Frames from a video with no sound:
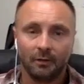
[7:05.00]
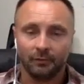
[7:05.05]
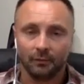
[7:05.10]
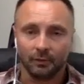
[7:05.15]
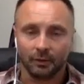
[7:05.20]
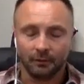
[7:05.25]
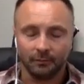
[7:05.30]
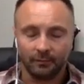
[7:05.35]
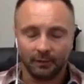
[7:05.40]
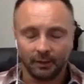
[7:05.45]
for
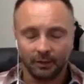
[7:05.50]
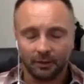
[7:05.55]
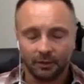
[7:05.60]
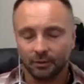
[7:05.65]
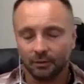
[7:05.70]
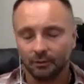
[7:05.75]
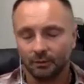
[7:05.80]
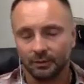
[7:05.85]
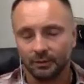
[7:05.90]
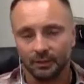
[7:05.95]

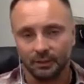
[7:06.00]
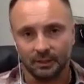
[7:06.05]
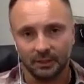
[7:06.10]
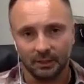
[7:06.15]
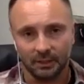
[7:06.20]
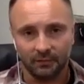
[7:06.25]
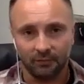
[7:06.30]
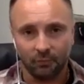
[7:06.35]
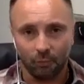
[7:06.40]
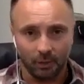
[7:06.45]
conventional. It's a
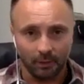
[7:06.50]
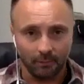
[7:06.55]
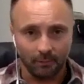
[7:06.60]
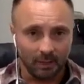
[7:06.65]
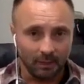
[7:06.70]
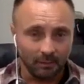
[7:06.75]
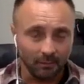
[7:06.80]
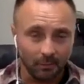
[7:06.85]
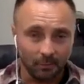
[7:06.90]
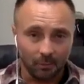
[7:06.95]
640
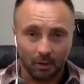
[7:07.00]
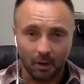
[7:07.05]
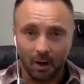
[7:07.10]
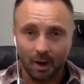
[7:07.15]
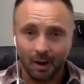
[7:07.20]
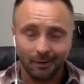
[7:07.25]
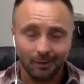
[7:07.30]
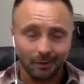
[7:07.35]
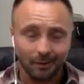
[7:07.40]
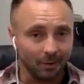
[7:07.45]
minimum or
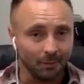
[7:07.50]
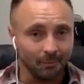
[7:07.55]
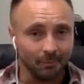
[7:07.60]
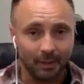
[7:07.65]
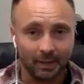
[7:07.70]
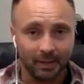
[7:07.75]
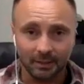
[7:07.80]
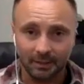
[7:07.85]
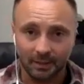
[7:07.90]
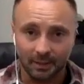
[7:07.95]
higher. Some
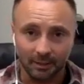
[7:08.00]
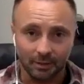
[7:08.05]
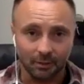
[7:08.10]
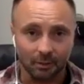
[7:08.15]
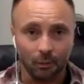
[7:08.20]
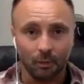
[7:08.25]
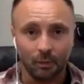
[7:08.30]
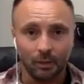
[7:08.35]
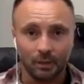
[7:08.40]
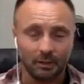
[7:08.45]
banks, they
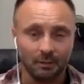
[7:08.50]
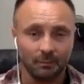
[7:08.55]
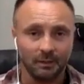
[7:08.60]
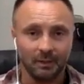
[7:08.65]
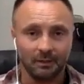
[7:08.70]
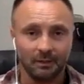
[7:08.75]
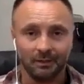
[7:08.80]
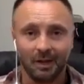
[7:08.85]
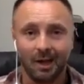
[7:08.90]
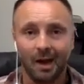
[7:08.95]
still want it to be
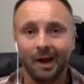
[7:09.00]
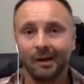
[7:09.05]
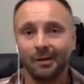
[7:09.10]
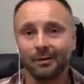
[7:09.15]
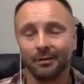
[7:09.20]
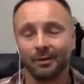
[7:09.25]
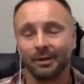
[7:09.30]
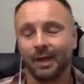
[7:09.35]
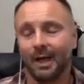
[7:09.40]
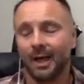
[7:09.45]
even higher
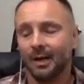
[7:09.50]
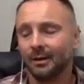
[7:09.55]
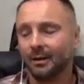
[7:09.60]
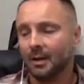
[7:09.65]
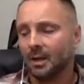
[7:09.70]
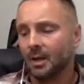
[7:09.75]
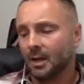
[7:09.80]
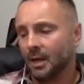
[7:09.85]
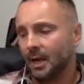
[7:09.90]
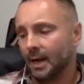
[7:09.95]
than that.
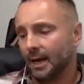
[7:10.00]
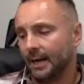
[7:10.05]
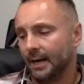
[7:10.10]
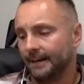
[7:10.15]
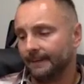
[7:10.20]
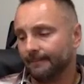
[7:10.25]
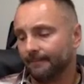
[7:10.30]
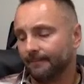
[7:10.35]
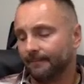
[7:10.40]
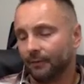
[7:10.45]

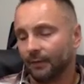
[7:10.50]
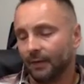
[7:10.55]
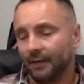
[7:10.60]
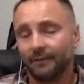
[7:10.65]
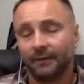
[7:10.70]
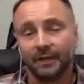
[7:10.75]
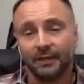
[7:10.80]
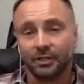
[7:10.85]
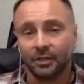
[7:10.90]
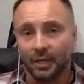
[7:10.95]
For an
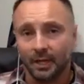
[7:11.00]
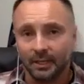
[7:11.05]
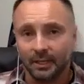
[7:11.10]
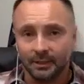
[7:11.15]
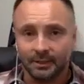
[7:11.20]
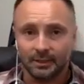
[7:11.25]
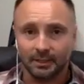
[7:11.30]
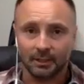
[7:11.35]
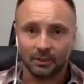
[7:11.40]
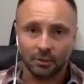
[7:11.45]
FHA,
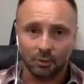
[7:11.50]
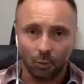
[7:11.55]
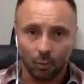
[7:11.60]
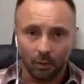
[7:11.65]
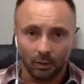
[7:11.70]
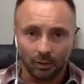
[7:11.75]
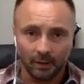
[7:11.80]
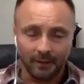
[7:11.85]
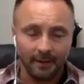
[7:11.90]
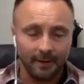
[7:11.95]
it's
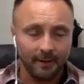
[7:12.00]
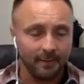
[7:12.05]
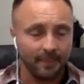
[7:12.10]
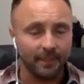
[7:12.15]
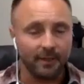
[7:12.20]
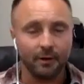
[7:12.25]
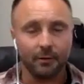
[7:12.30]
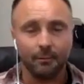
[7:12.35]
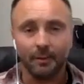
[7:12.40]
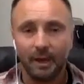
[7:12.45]
620.
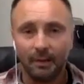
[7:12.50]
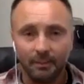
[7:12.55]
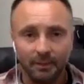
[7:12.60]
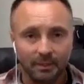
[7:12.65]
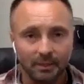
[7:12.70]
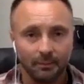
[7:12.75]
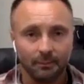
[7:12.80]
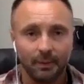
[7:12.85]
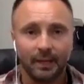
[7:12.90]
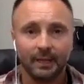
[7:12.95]
There may be
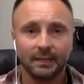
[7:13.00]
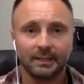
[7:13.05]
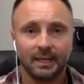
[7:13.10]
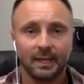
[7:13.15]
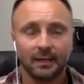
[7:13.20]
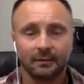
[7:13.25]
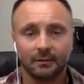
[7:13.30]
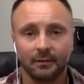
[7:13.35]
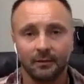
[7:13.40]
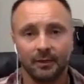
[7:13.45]
some banks
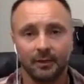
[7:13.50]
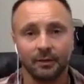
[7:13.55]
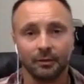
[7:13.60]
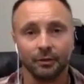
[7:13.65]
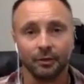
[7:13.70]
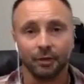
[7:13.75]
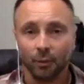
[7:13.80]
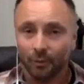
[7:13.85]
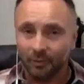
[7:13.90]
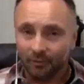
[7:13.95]
out there that are
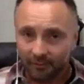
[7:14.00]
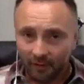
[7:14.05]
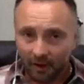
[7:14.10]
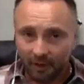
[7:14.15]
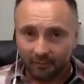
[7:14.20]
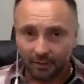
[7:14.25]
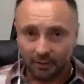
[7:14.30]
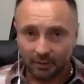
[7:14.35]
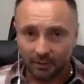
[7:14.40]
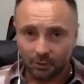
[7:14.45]
doing
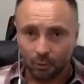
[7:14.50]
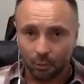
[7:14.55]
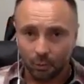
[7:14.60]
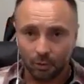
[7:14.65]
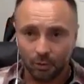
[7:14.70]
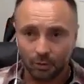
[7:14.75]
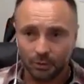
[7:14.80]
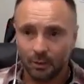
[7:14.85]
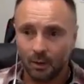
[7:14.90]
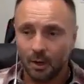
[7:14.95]
580
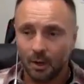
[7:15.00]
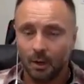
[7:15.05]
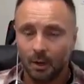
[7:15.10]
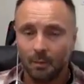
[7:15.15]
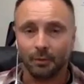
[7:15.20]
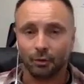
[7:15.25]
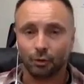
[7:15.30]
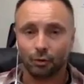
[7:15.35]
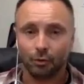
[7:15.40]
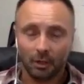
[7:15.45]
scores,
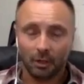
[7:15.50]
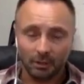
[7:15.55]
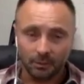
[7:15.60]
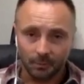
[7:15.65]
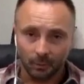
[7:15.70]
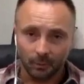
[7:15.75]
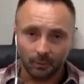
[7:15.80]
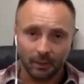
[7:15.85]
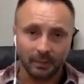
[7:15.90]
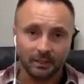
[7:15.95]
but trust
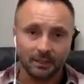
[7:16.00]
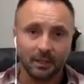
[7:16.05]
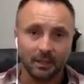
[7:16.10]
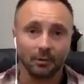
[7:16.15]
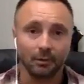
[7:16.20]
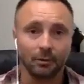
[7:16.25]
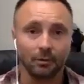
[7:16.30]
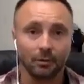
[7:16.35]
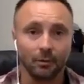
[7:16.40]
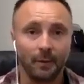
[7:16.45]
me when I tell
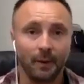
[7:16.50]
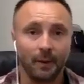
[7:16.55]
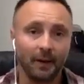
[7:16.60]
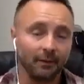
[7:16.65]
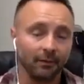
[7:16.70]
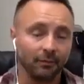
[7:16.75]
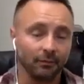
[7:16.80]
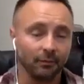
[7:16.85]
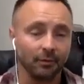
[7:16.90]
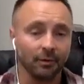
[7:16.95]
you, you're
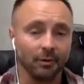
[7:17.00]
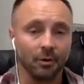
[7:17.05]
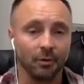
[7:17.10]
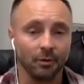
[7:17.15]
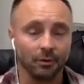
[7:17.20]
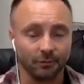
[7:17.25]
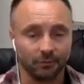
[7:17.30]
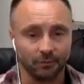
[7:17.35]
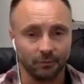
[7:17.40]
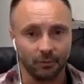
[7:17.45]
paying through the
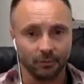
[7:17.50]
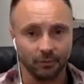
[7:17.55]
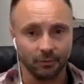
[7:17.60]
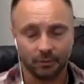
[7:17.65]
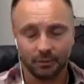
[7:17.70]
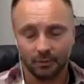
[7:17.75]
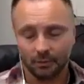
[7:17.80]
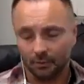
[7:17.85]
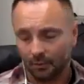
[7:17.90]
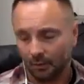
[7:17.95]
nose for
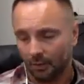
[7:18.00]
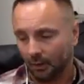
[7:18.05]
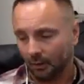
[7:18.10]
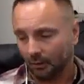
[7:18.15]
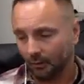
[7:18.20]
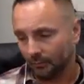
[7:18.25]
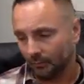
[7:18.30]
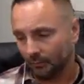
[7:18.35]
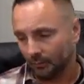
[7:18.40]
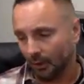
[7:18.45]
those
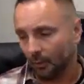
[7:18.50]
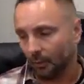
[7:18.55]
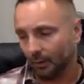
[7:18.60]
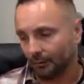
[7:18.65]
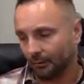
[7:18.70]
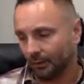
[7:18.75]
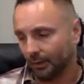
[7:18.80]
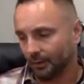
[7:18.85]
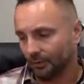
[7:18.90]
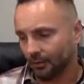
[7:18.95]
lower
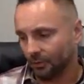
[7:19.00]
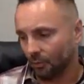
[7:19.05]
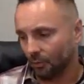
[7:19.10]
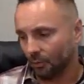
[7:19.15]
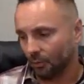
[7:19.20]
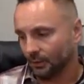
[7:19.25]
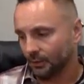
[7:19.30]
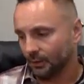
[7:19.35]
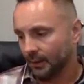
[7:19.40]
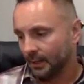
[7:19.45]
credit
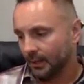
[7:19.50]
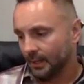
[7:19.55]
scores.